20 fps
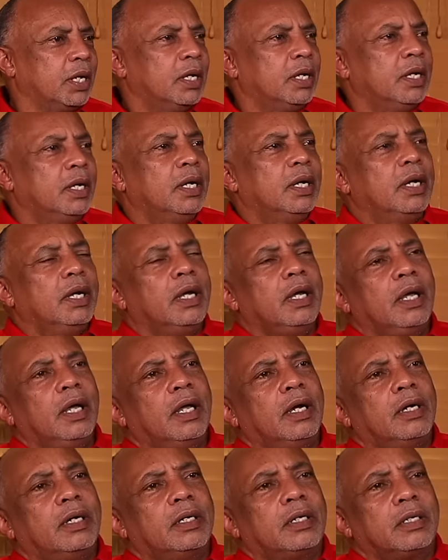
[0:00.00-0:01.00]
Right.
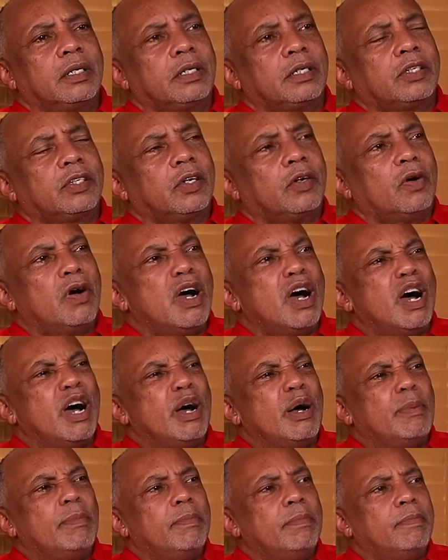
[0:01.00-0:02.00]
You know, so
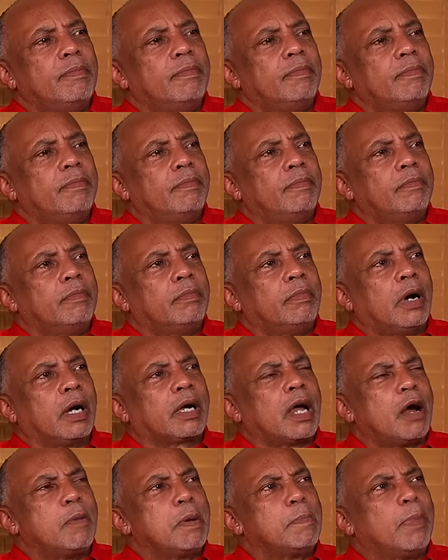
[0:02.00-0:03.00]
I
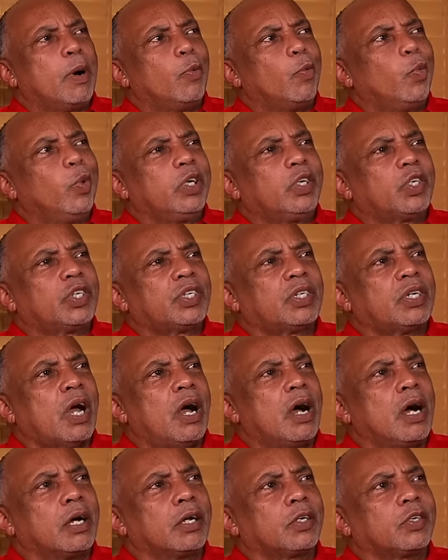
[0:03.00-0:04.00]
can't remember which
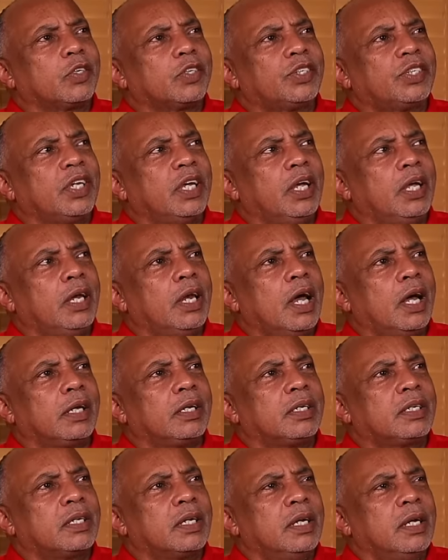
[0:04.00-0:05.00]
song to say that.